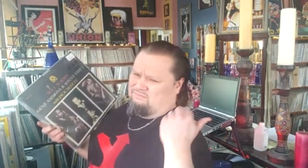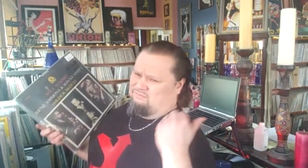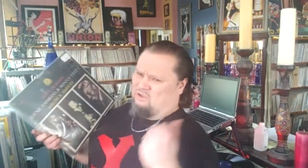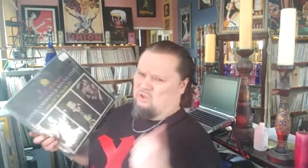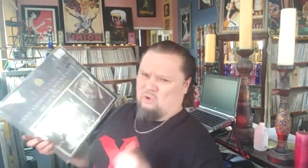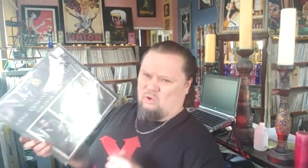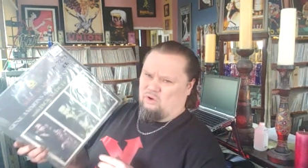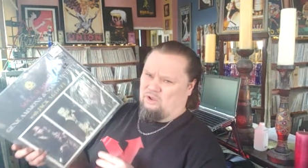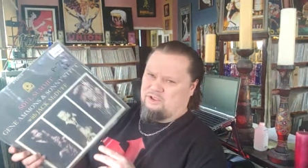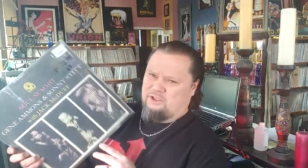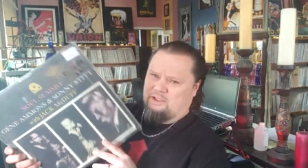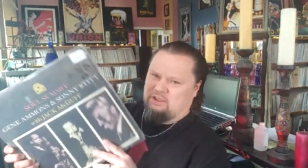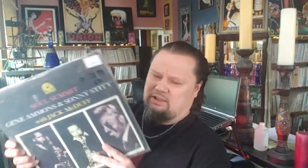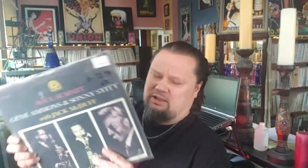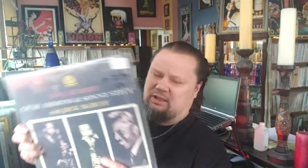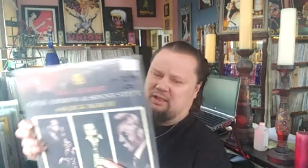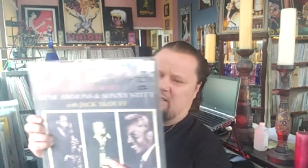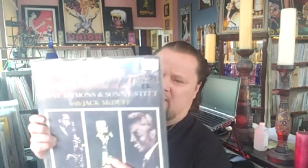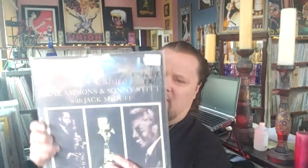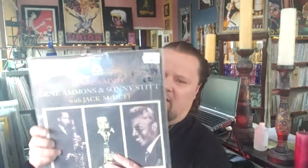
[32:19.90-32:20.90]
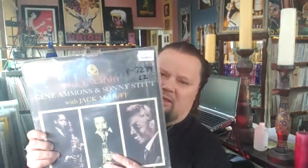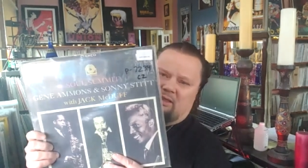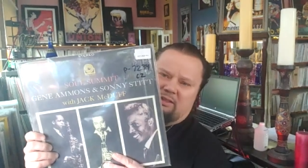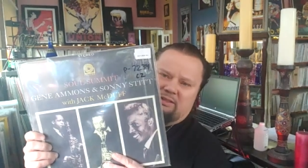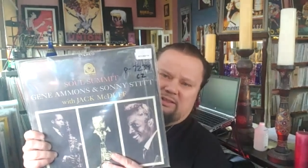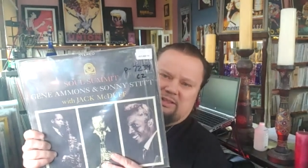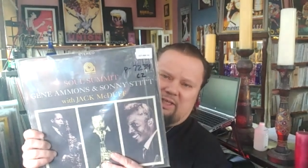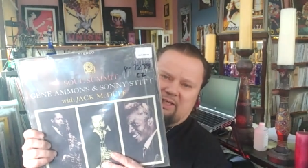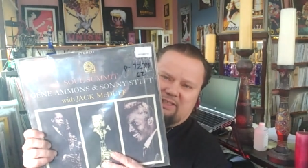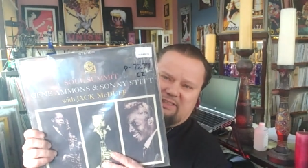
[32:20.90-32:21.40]
Gorgeous.
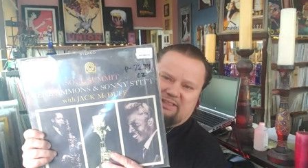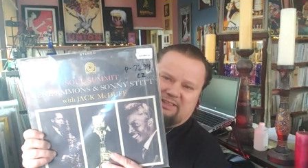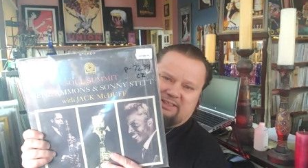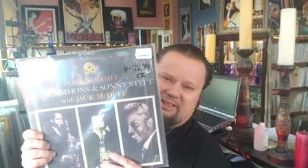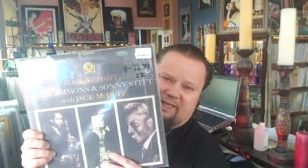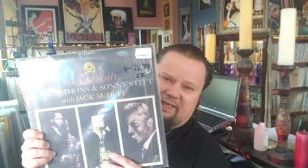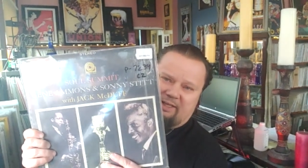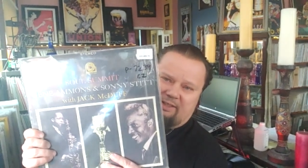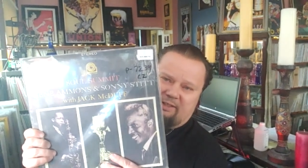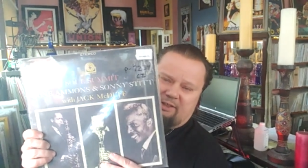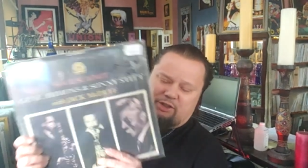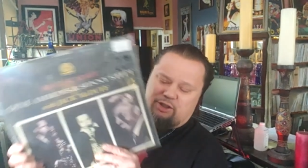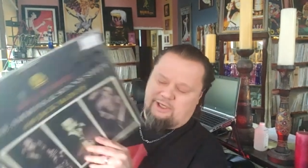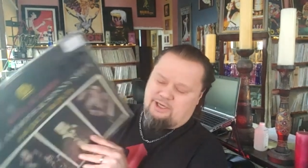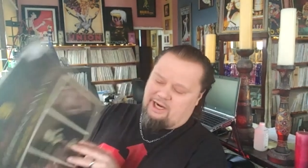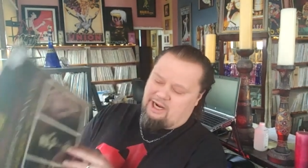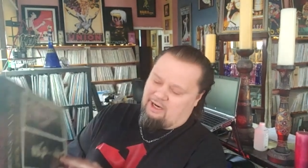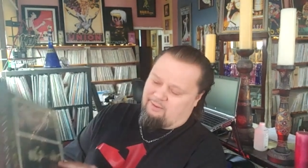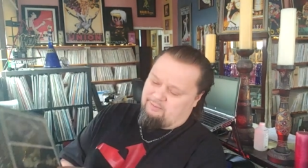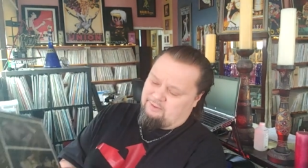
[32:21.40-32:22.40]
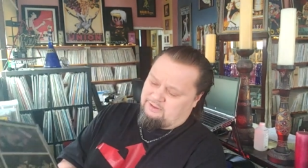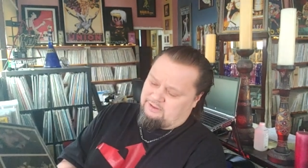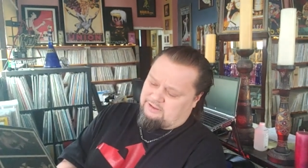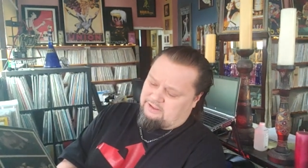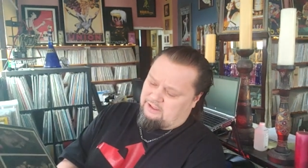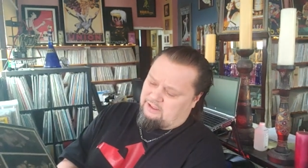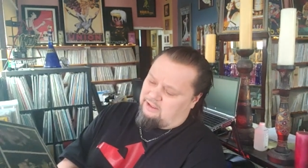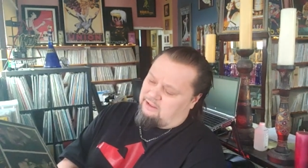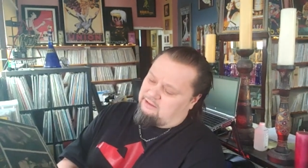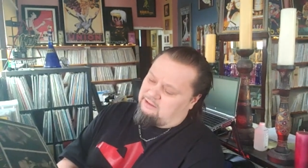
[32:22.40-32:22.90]
Sonny Stitt and Gene Ammons.
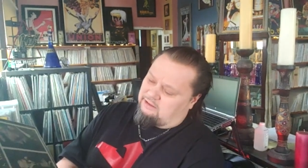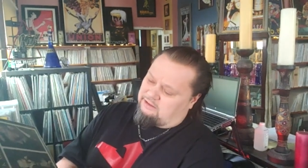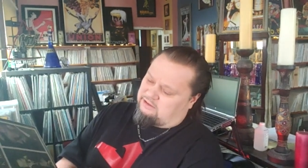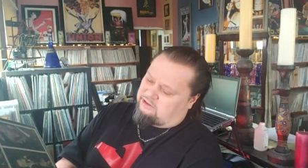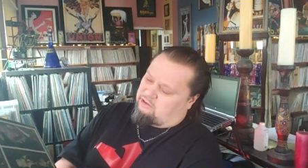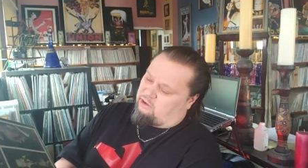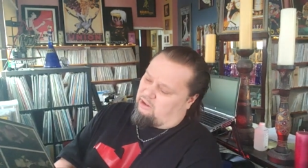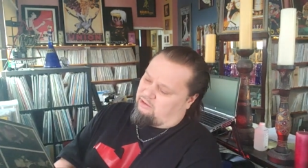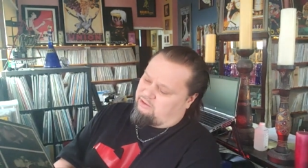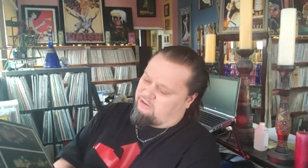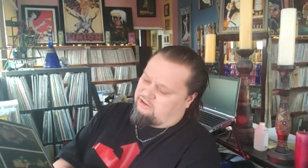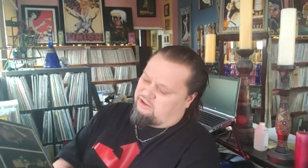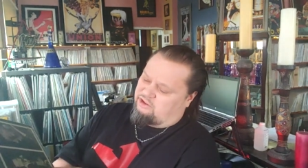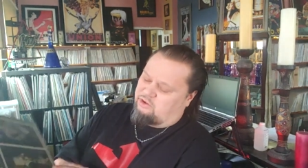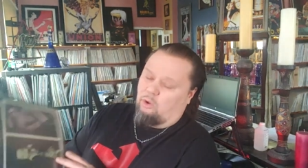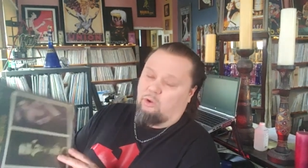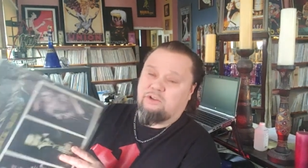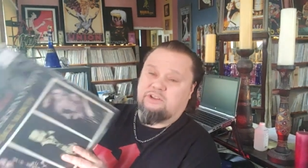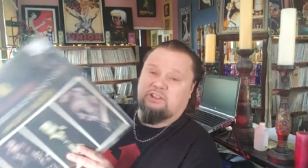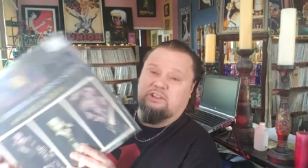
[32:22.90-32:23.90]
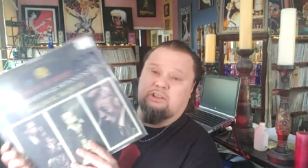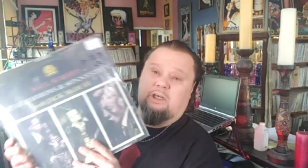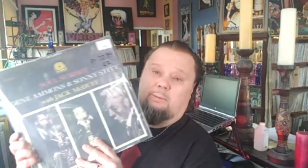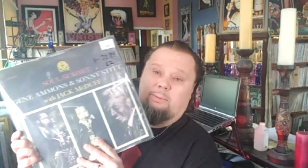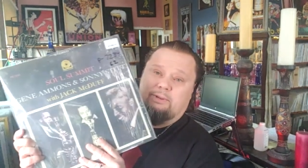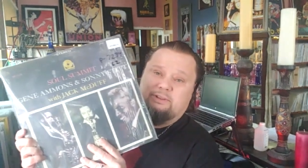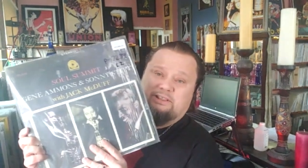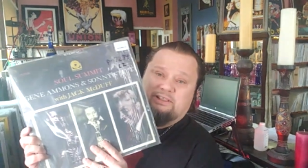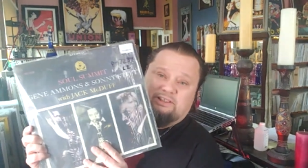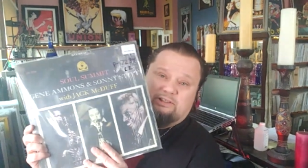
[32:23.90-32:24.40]
This is called the Soul
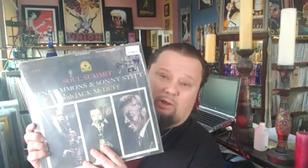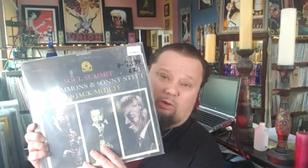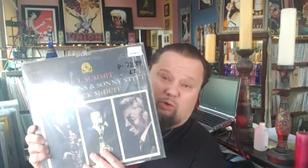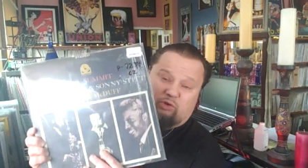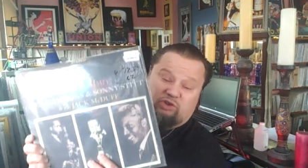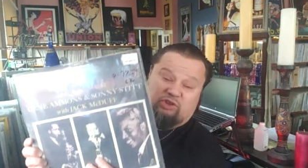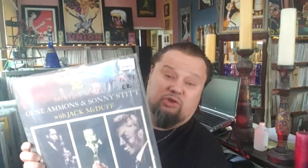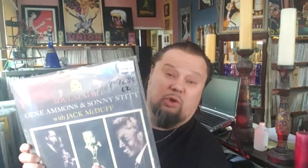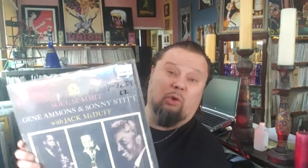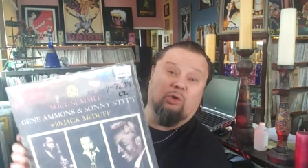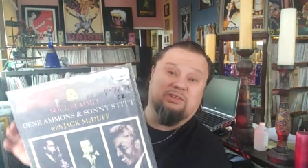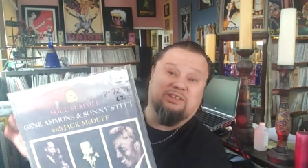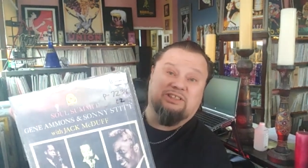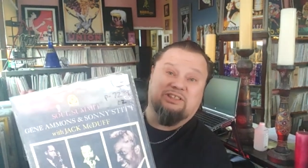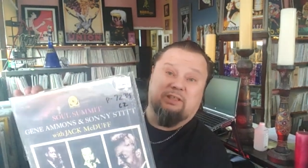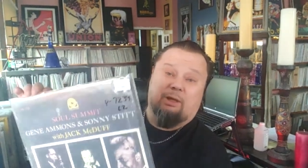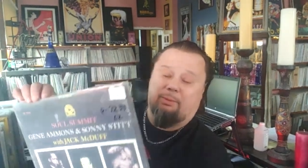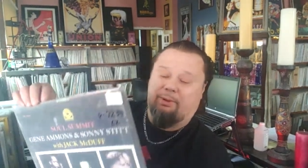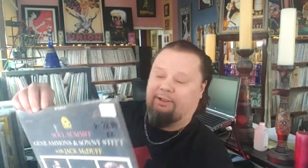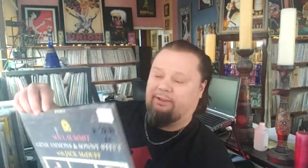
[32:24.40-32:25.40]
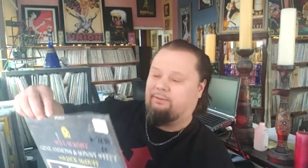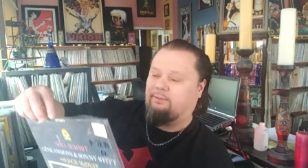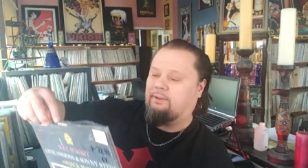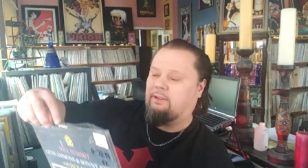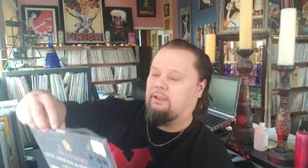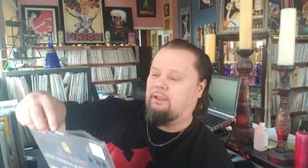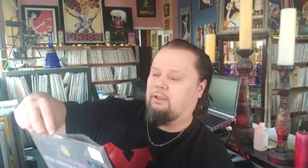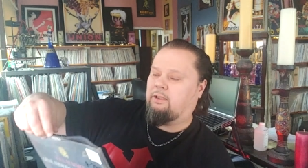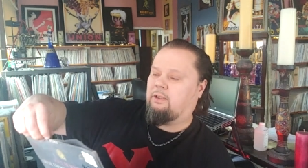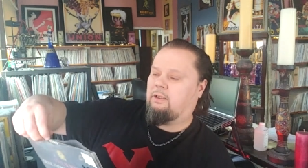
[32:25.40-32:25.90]
Summit. Soul, Soul Summit.
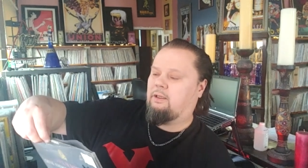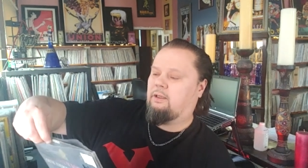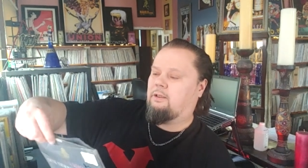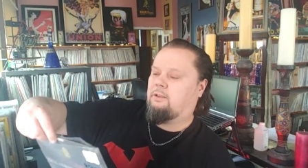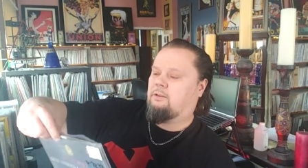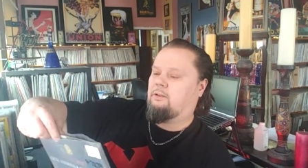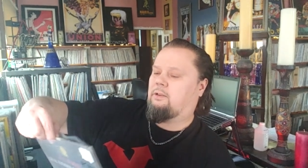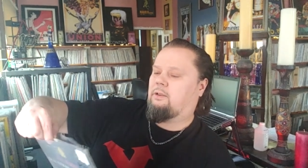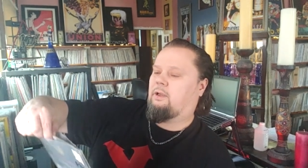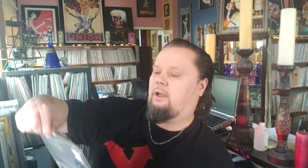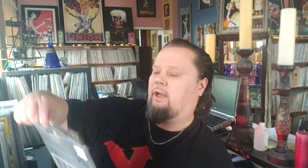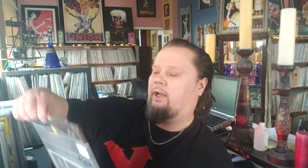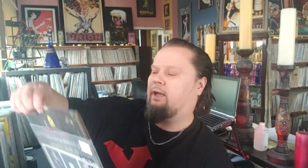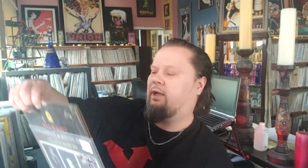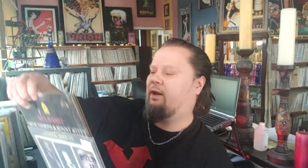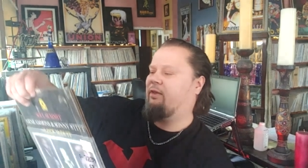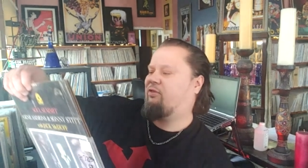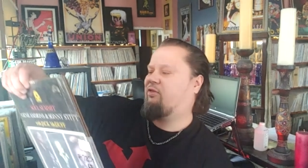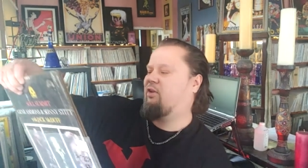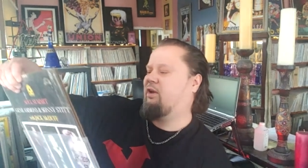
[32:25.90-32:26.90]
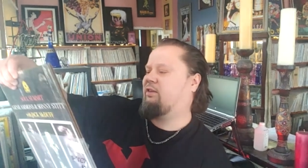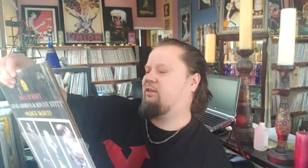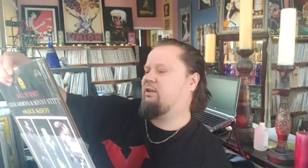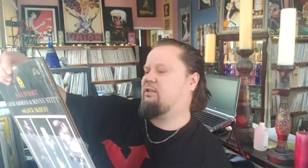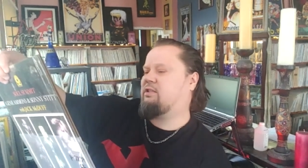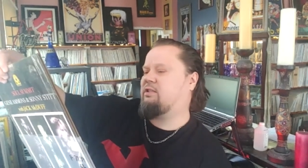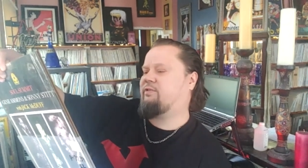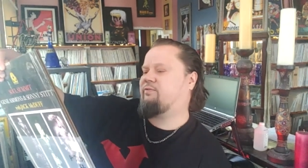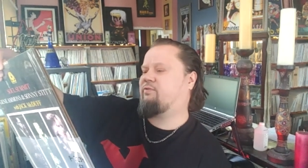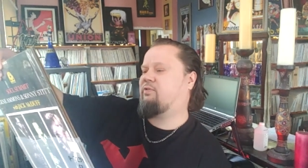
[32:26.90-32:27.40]
And I think
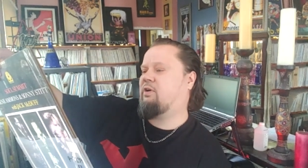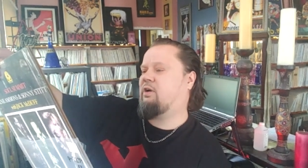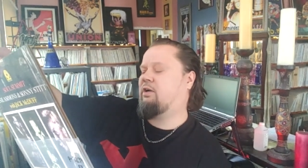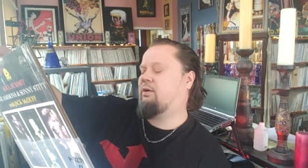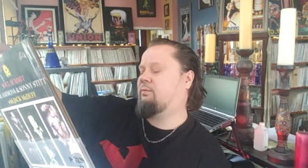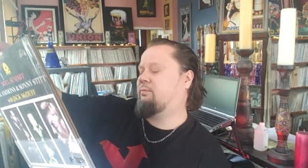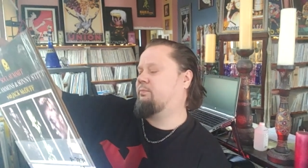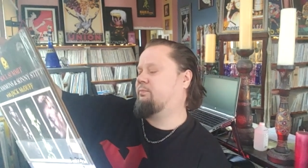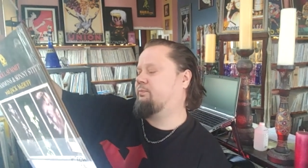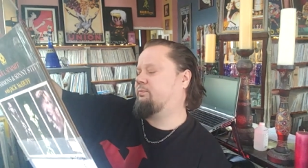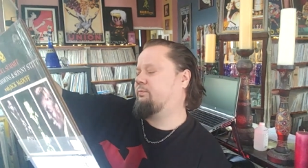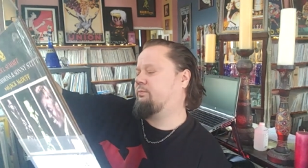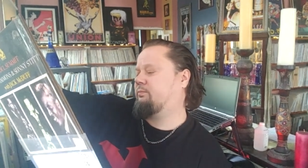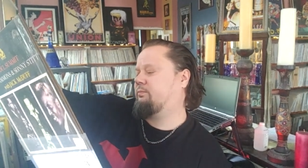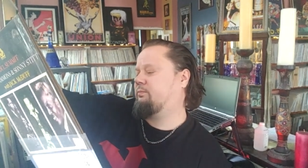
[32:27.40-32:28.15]
this is from